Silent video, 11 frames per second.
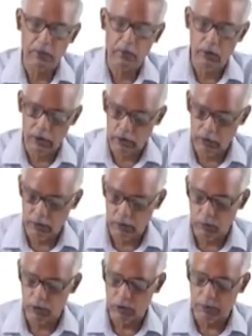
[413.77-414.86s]
So there is one
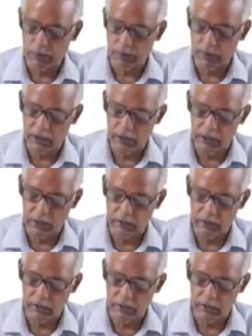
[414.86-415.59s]
more suppressor here,